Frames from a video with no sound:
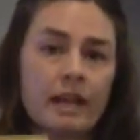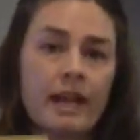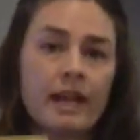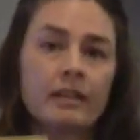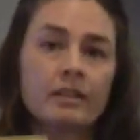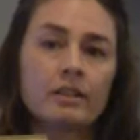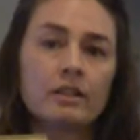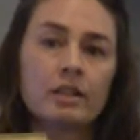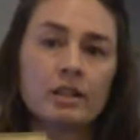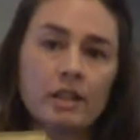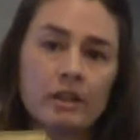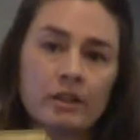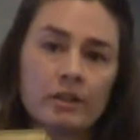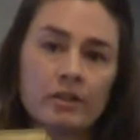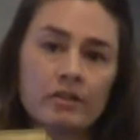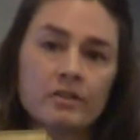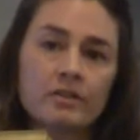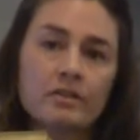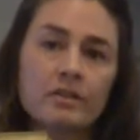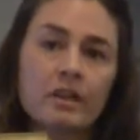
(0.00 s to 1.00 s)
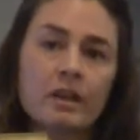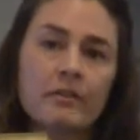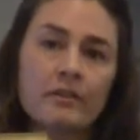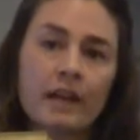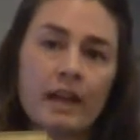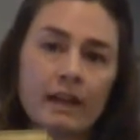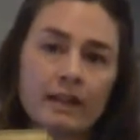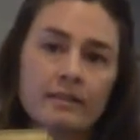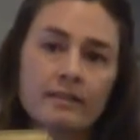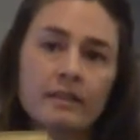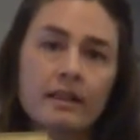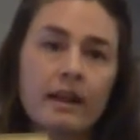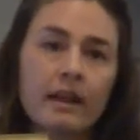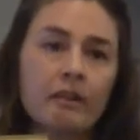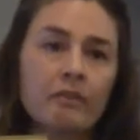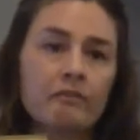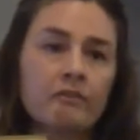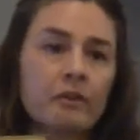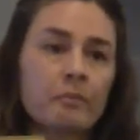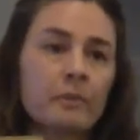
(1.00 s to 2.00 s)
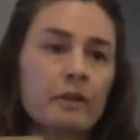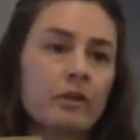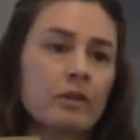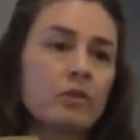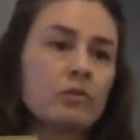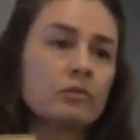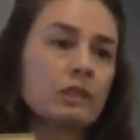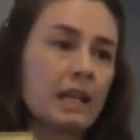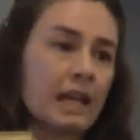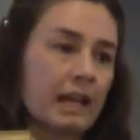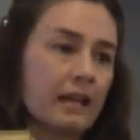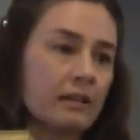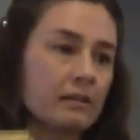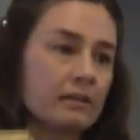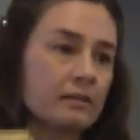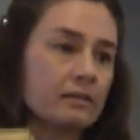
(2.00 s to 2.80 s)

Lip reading: and years of exile from their own land,